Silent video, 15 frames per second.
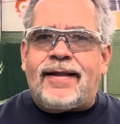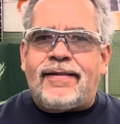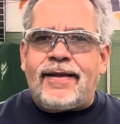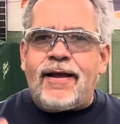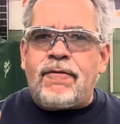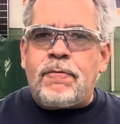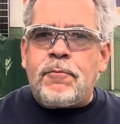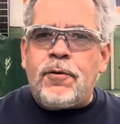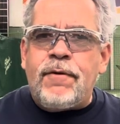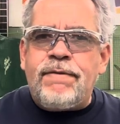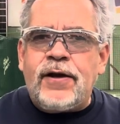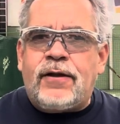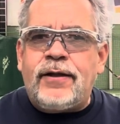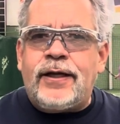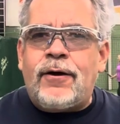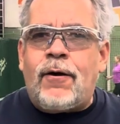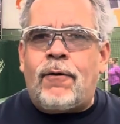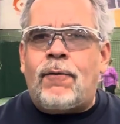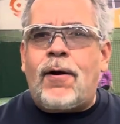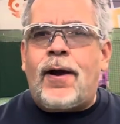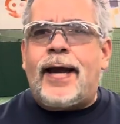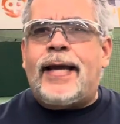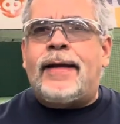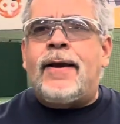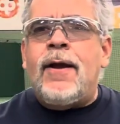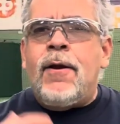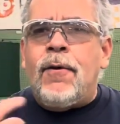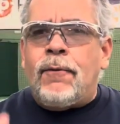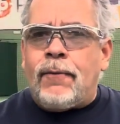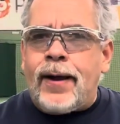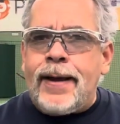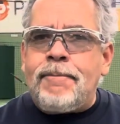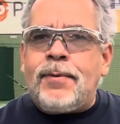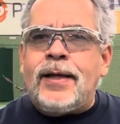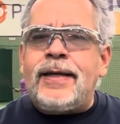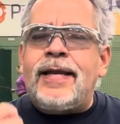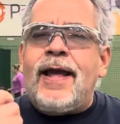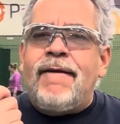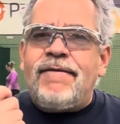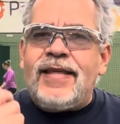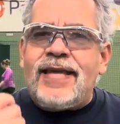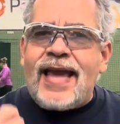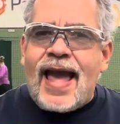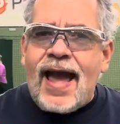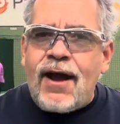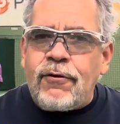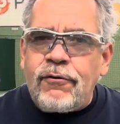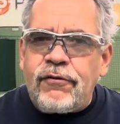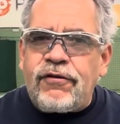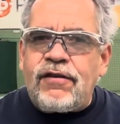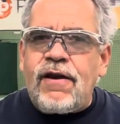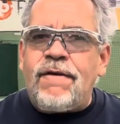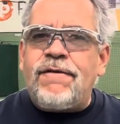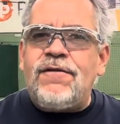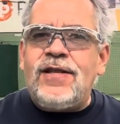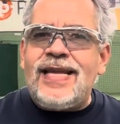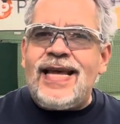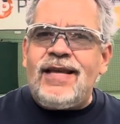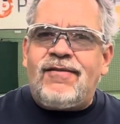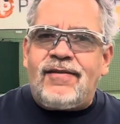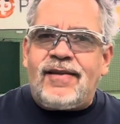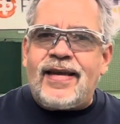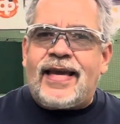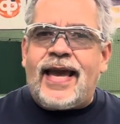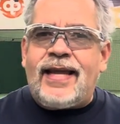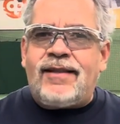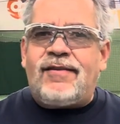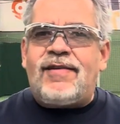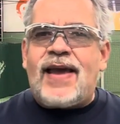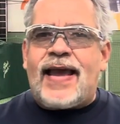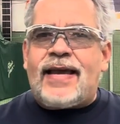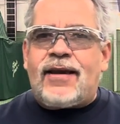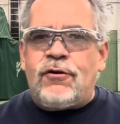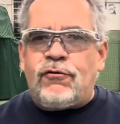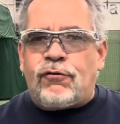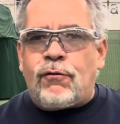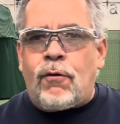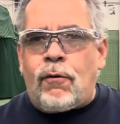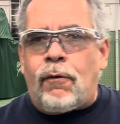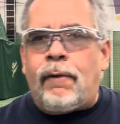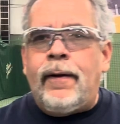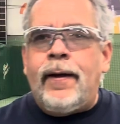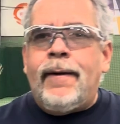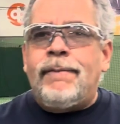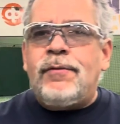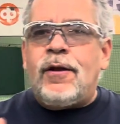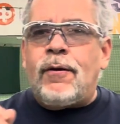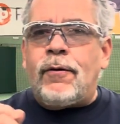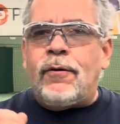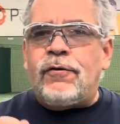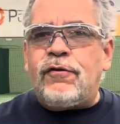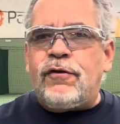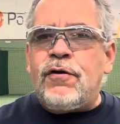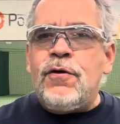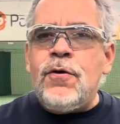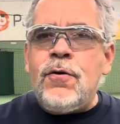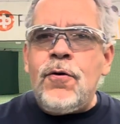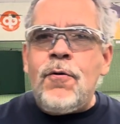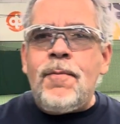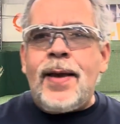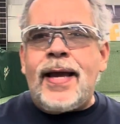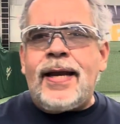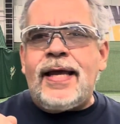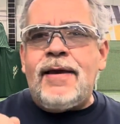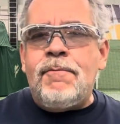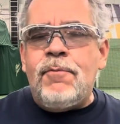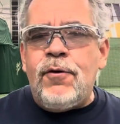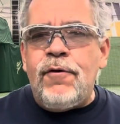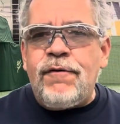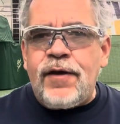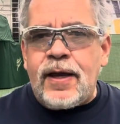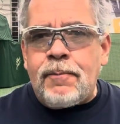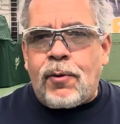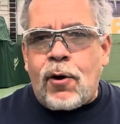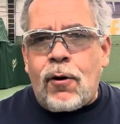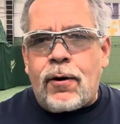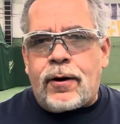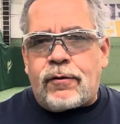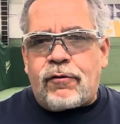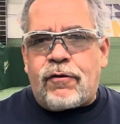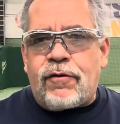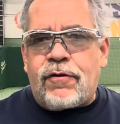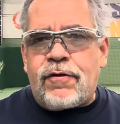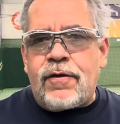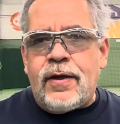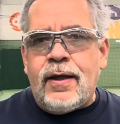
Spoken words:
That's perfectly all right, right? But the outer self needs to take control. There are too many moving parts